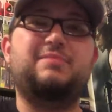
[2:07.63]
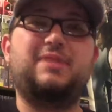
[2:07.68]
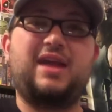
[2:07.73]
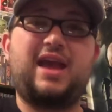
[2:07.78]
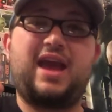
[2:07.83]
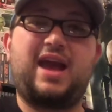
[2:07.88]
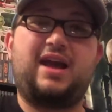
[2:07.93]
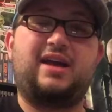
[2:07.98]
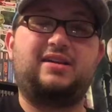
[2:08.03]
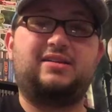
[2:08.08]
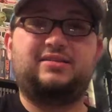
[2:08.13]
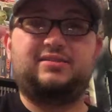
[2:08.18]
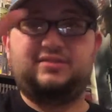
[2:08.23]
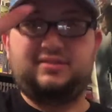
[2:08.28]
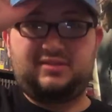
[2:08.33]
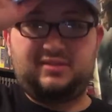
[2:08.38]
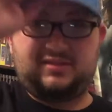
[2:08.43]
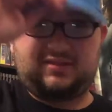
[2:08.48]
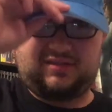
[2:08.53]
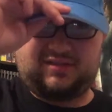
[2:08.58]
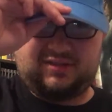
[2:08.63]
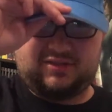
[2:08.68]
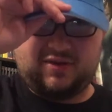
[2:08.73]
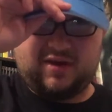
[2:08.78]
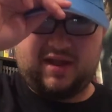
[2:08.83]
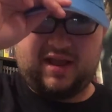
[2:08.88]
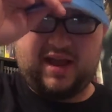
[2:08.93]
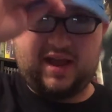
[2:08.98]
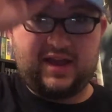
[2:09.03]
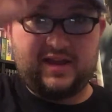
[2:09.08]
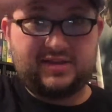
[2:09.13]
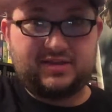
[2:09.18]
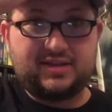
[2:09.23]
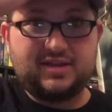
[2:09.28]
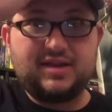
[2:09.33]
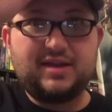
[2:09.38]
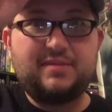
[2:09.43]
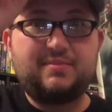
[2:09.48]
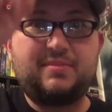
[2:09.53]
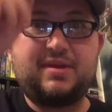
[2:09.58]
but yeah, Detroit Lions.
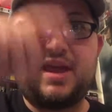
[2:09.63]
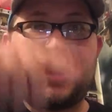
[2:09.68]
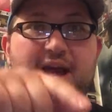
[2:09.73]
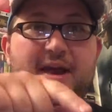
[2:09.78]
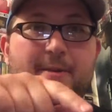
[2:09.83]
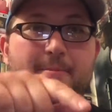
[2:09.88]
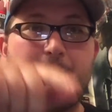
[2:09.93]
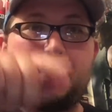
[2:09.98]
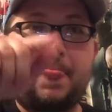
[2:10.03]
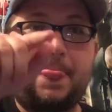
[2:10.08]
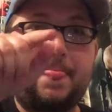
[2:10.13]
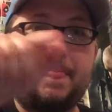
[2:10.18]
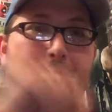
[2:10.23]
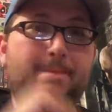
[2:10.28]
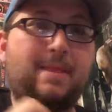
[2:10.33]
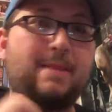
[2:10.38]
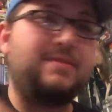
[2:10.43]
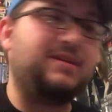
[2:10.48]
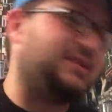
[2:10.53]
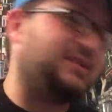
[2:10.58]
But yeah, let me